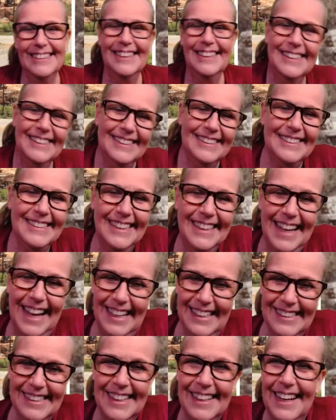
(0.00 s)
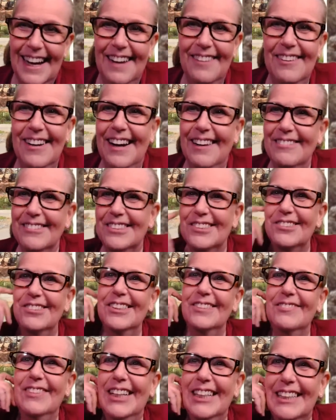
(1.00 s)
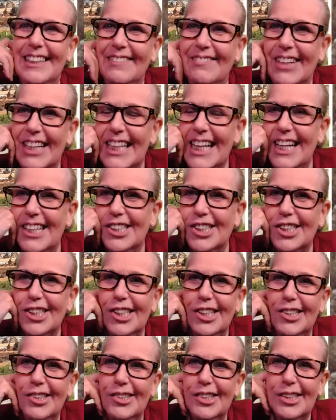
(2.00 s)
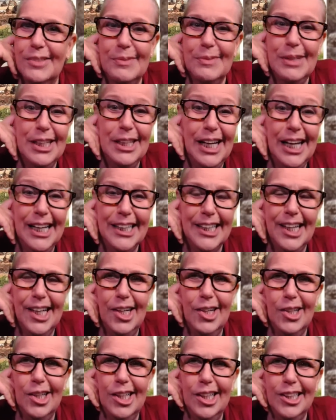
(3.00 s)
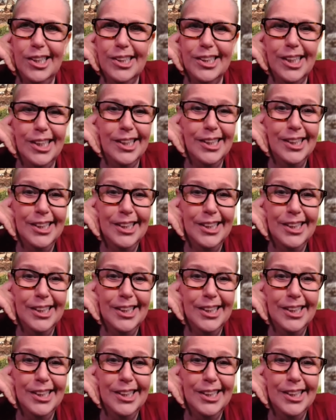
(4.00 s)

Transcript: the last, I, I, was doing my my last show was my hangout, and uh,